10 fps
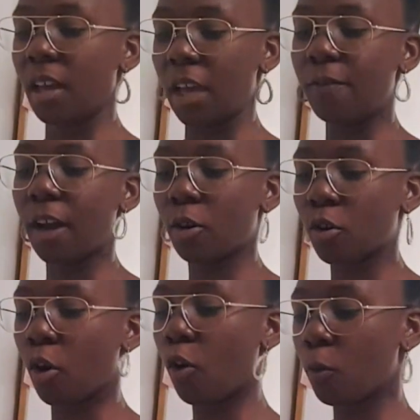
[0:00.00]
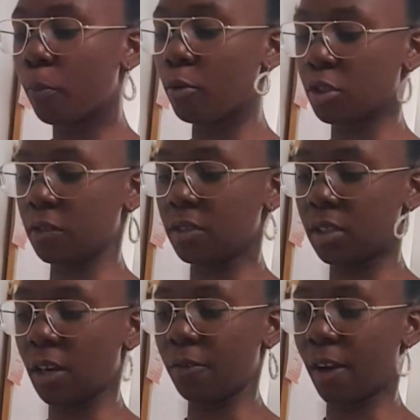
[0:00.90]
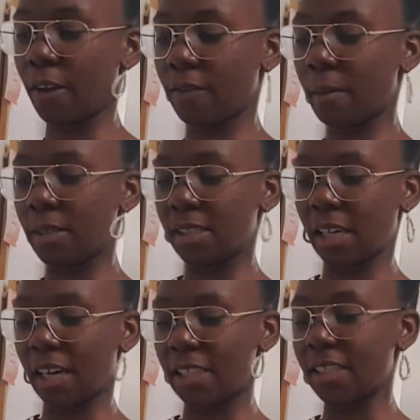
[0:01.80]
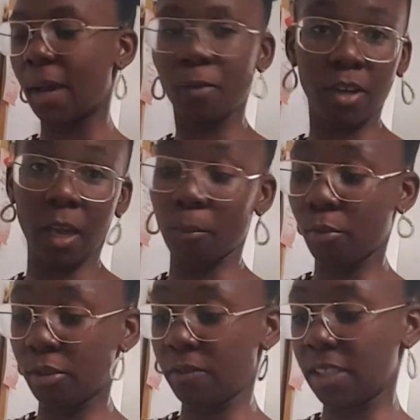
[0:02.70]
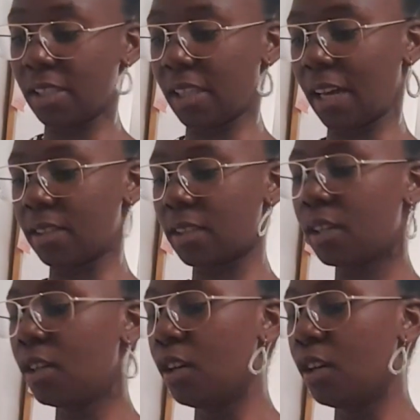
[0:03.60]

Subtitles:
if I cook a whole portion of stir fry family size, I'm going to get bored of eating that.